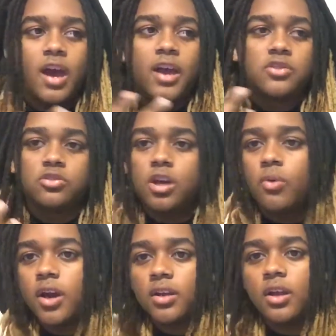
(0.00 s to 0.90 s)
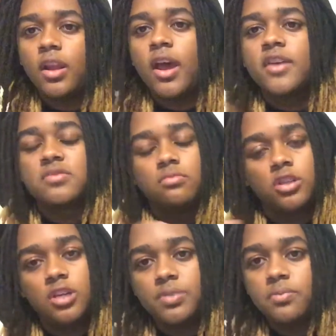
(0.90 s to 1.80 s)
I enjoy working there. They had some
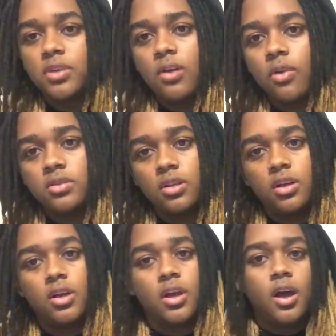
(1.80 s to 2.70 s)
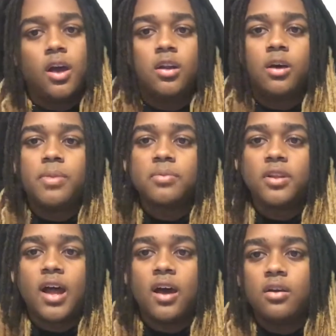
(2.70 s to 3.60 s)
good people that worked there, and
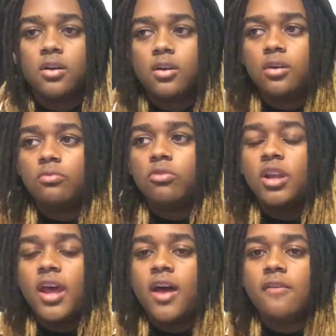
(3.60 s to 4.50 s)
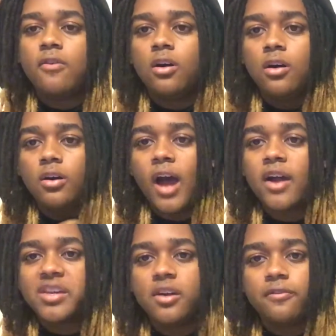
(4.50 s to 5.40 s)
people that I really have
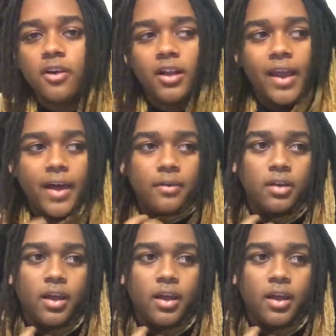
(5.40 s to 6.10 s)
I care for a lot.